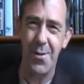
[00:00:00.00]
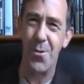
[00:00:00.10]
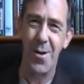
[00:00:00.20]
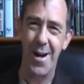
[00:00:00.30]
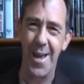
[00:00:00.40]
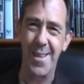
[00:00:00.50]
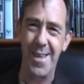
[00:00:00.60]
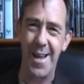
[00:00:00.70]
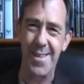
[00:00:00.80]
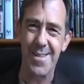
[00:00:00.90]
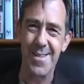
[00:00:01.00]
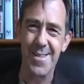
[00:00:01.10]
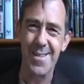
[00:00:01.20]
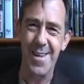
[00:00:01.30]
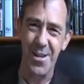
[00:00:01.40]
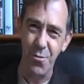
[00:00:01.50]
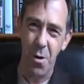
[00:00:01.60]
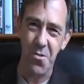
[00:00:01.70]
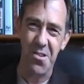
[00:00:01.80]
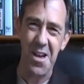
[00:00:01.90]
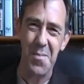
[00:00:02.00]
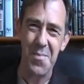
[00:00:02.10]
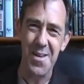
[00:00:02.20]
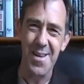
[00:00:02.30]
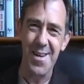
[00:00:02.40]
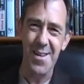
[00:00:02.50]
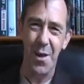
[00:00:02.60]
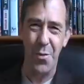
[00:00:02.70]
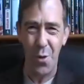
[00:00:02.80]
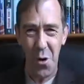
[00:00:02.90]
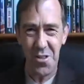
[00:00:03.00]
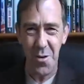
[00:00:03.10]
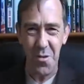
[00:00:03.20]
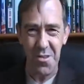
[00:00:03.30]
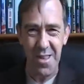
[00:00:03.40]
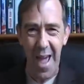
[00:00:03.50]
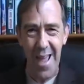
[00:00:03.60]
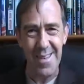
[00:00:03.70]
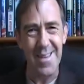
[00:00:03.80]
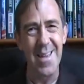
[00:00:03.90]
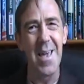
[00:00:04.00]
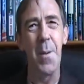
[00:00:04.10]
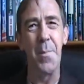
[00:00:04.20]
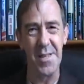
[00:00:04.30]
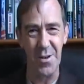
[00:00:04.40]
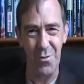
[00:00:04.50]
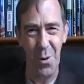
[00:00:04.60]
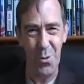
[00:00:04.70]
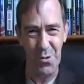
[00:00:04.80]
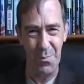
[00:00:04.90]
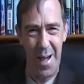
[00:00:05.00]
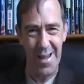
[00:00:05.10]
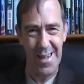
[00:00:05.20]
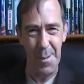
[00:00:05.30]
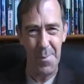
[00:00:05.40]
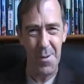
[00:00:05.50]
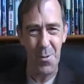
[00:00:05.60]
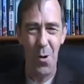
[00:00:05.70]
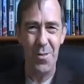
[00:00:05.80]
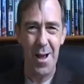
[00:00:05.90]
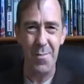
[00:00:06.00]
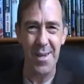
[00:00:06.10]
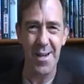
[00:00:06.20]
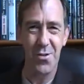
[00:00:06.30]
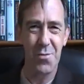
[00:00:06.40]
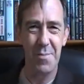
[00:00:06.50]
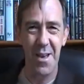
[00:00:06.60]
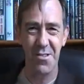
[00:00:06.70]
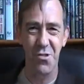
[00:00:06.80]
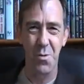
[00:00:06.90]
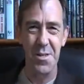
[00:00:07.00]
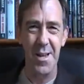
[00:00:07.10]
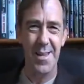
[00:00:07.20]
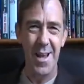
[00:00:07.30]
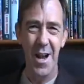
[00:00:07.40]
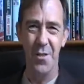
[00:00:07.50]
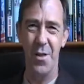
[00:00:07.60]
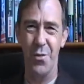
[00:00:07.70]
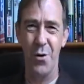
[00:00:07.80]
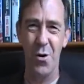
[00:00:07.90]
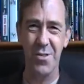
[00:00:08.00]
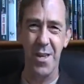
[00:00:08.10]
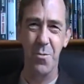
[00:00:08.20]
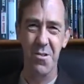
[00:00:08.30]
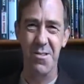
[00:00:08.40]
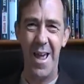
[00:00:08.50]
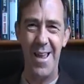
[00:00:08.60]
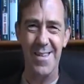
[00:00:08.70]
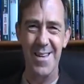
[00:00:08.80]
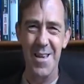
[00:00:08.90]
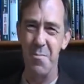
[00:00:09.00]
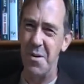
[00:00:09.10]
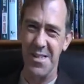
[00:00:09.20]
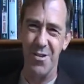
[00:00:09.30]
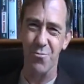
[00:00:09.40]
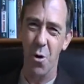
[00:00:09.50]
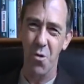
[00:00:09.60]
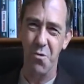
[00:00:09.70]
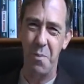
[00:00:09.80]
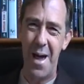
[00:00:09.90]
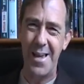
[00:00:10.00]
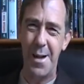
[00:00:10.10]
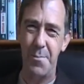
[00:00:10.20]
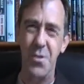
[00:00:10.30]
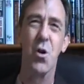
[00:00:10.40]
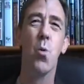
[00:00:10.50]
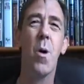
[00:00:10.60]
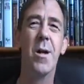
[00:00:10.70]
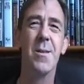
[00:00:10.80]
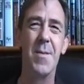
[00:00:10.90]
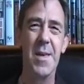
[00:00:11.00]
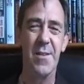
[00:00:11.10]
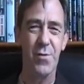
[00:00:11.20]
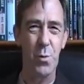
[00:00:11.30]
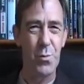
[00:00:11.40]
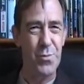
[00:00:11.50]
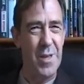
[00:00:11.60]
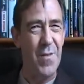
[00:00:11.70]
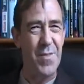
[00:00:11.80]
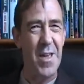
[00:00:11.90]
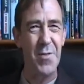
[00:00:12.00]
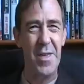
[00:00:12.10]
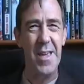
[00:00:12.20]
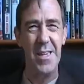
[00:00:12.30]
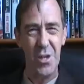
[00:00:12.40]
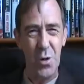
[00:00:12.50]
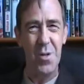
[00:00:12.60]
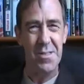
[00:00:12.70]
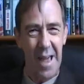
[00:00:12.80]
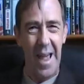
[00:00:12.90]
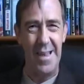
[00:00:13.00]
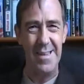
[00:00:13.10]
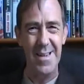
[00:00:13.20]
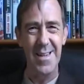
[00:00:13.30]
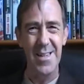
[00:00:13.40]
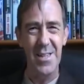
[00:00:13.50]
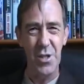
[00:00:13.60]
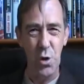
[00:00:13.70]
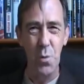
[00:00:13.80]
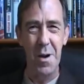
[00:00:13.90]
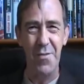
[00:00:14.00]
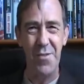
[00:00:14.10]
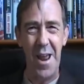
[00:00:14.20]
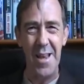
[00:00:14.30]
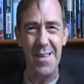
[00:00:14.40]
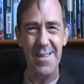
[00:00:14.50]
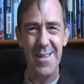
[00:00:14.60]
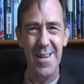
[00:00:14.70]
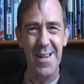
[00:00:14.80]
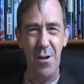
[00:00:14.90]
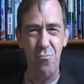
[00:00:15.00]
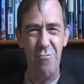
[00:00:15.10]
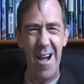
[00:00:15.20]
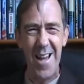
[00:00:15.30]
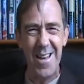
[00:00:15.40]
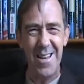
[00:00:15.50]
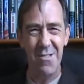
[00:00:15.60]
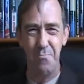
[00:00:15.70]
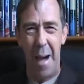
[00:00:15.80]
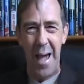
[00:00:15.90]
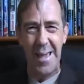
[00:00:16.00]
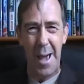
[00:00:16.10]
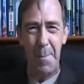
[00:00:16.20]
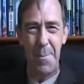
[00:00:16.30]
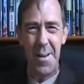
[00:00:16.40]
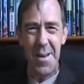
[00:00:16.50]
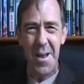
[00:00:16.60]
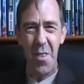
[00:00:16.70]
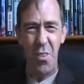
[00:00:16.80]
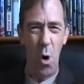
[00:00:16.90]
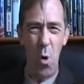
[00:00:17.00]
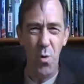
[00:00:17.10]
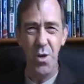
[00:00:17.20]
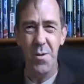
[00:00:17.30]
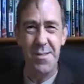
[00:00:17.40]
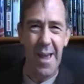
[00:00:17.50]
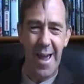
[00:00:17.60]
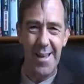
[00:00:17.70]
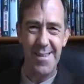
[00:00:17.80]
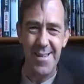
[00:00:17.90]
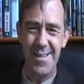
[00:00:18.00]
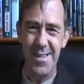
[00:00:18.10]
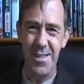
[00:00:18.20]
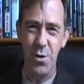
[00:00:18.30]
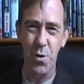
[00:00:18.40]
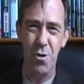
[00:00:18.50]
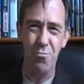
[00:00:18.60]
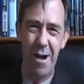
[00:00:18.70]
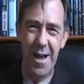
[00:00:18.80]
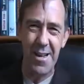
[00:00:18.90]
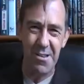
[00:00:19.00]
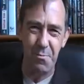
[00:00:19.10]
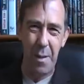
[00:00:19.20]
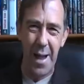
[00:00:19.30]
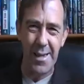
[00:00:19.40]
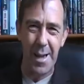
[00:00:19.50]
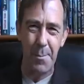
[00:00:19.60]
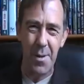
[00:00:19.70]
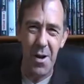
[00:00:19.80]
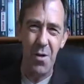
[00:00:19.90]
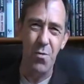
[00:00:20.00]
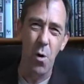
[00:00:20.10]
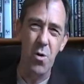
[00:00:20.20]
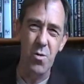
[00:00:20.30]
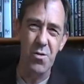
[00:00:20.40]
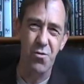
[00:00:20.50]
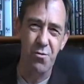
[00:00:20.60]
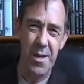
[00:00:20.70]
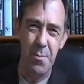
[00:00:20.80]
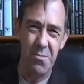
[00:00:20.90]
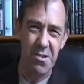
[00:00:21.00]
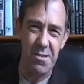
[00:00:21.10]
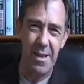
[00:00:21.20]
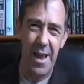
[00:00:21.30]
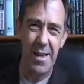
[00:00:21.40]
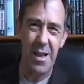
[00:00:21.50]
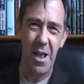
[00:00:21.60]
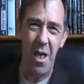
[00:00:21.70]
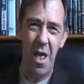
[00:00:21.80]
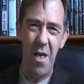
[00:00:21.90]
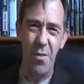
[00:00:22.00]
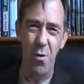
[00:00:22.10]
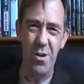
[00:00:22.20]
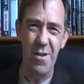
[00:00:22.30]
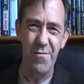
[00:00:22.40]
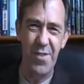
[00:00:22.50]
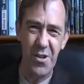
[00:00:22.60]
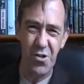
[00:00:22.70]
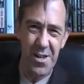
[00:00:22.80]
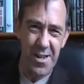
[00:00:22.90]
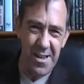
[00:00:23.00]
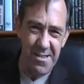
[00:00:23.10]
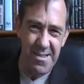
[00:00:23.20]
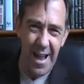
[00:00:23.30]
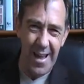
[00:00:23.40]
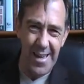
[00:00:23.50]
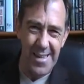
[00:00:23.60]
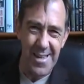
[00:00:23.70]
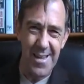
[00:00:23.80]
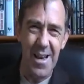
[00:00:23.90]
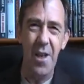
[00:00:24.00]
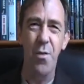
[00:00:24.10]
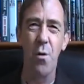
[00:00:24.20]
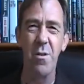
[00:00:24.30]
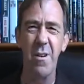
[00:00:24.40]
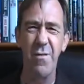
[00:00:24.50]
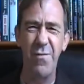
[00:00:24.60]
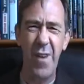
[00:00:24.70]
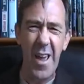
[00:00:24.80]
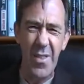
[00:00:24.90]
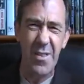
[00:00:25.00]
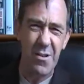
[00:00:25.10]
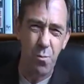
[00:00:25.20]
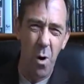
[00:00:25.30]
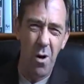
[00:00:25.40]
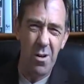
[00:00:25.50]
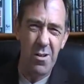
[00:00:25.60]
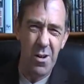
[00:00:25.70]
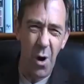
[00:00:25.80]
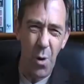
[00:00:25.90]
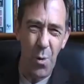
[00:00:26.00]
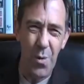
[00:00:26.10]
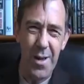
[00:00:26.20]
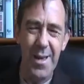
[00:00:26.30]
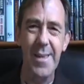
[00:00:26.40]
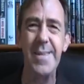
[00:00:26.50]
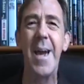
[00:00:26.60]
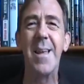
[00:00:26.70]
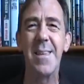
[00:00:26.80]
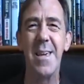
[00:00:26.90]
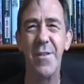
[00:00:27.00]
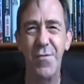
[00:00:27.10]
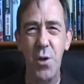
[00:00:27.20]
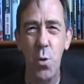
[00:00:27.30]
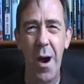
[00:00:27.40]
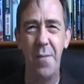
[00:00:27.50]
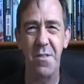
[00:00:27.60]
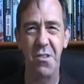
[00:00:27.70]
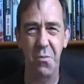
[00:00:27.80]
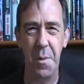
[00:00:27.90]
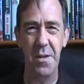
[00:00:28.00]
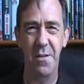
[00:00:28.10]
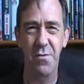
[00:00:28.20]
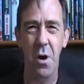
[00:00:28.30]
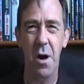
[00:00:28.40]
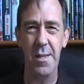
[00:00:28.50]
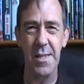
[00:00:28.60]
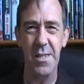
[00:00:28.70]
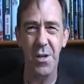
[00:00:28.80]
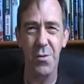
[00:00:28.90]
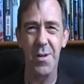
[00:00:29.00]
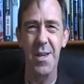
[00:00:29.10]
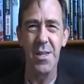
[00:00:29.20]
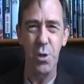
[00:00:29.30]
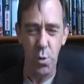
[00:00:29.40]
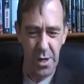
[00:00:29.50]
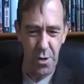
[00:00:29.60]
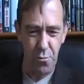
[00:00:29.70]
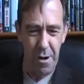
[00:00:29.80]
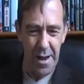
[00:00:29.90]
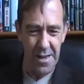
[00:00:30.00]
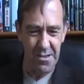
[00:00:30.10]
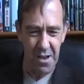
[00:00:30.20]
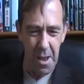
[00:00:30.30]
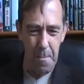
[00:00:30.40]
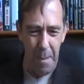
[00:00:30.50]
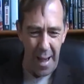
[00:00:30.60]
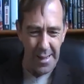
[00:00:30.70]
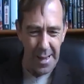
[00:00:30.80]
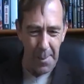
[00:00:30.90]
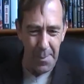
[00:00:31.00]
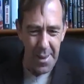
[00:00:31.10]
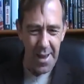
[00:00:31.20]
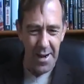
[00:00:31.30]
Oh, I like that. He rose up. They thought he was dead, but he rose back up. Whoa, that'd make a good message, wouldn't it? They thought he was dead, but he rose back up. You know what? If they think you are dead, you, my friend, can rise back up. Though you are dead, you can rise back up. Though your dreams are dead, though your vision has died, though your faith has wallowed low, yet if you have the Spirit of God in you, you can rise back up.